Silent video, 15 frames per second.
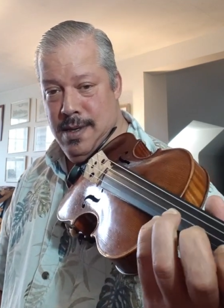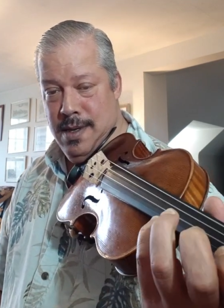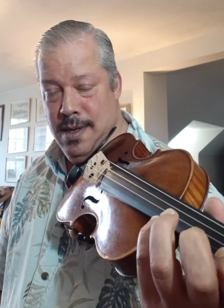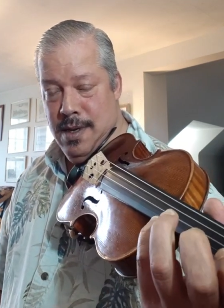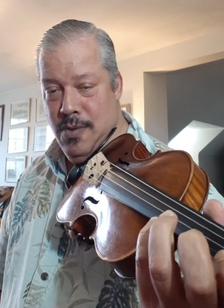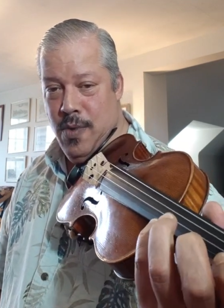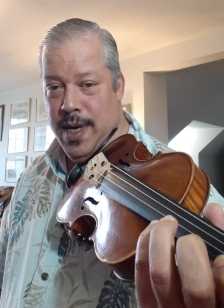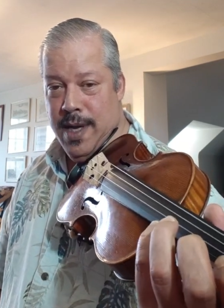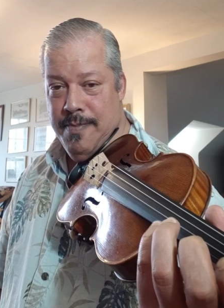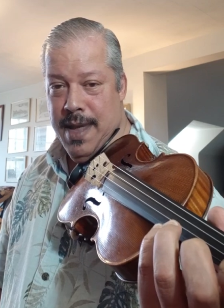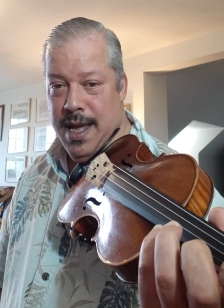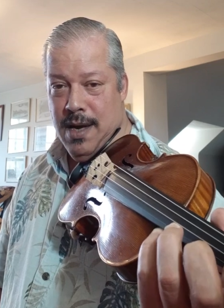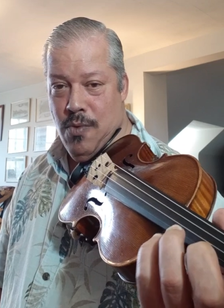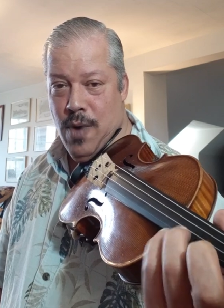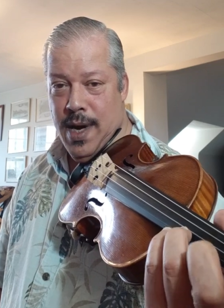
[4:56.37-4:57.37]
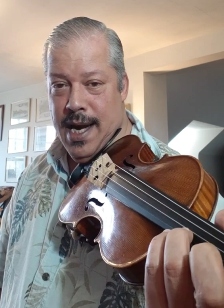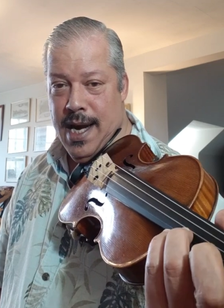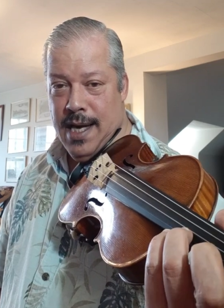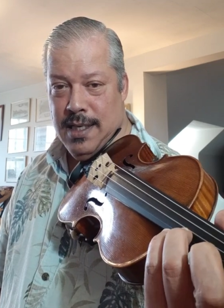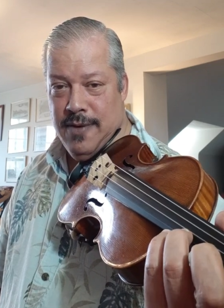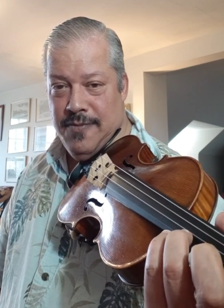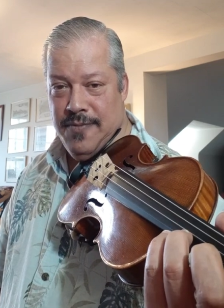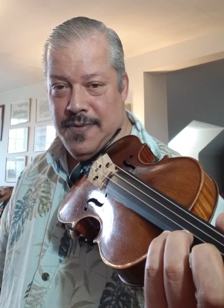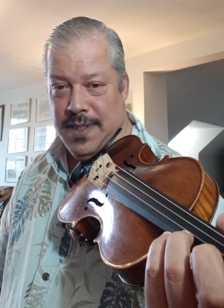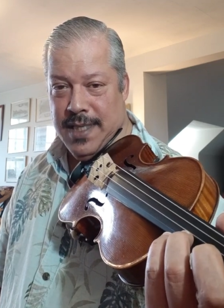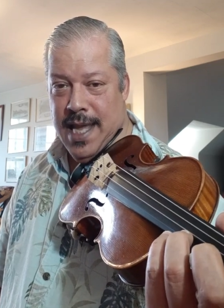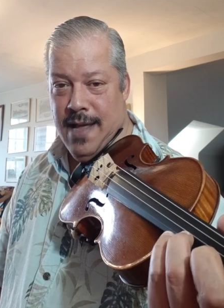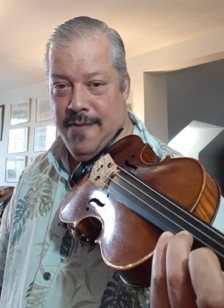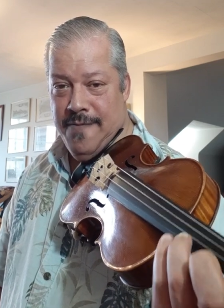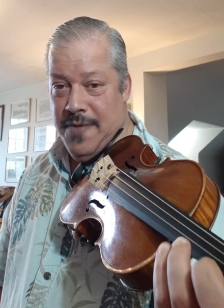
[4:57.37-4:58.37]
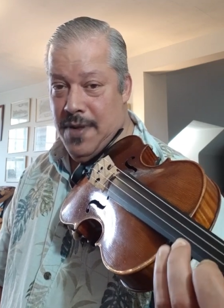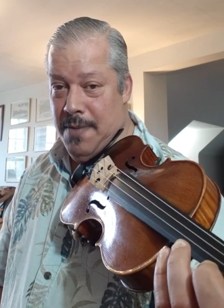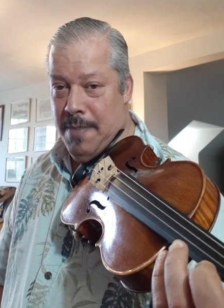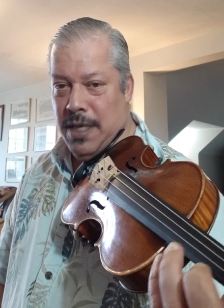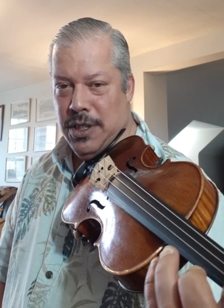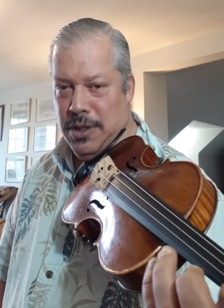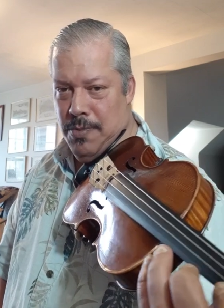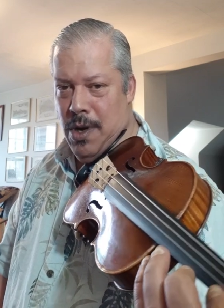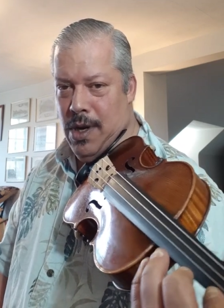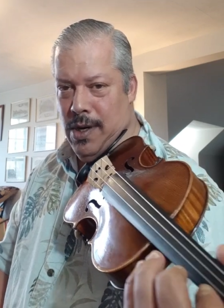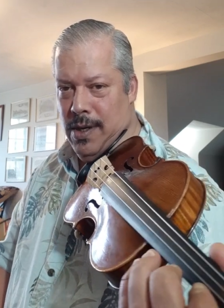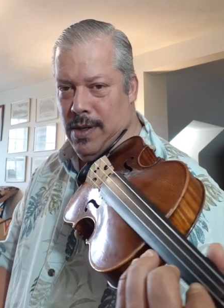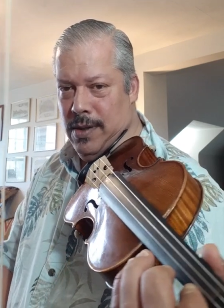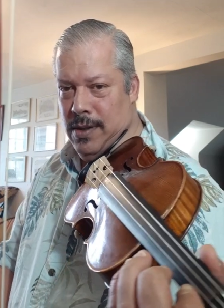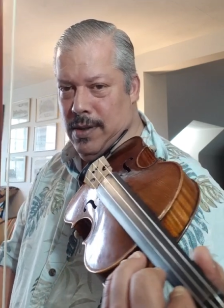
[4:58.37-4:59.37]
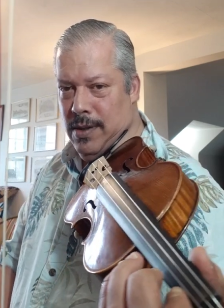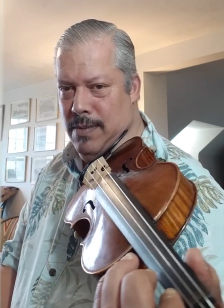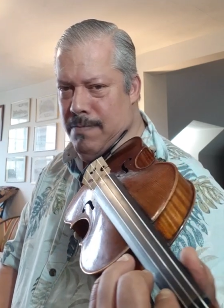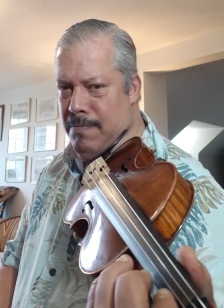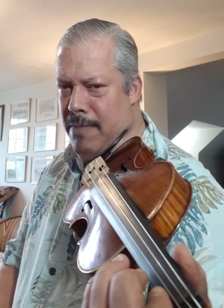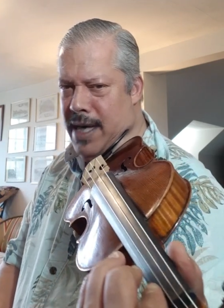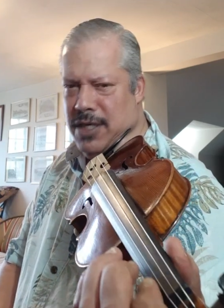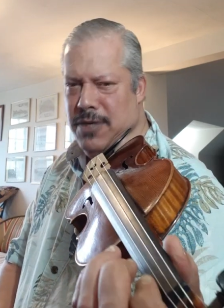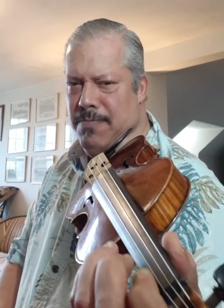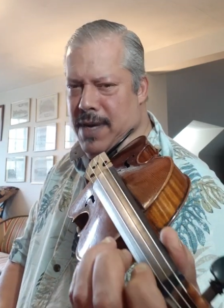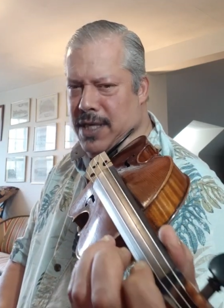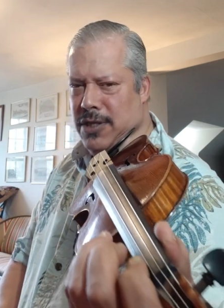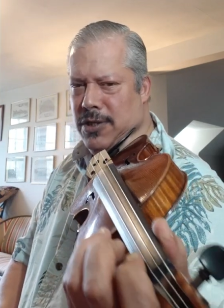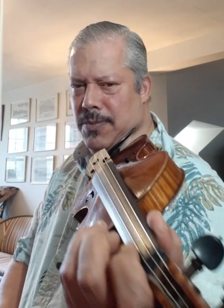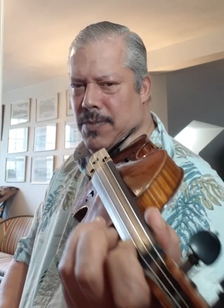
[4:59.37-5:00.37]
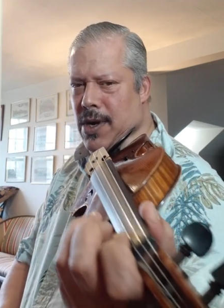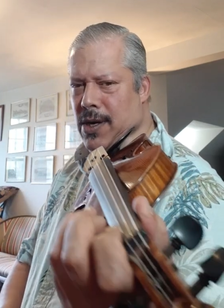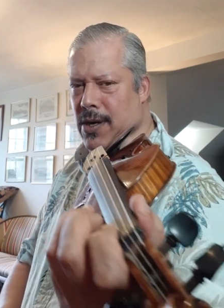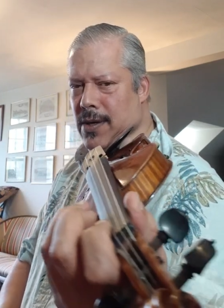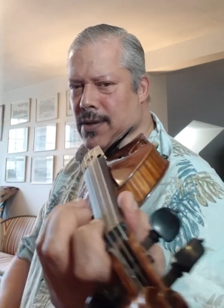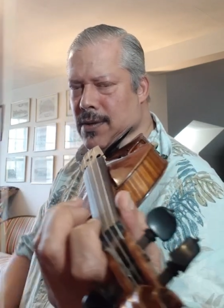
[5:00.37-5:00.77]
we can make a 1 octave scale feel much smaller. Much, much smaller.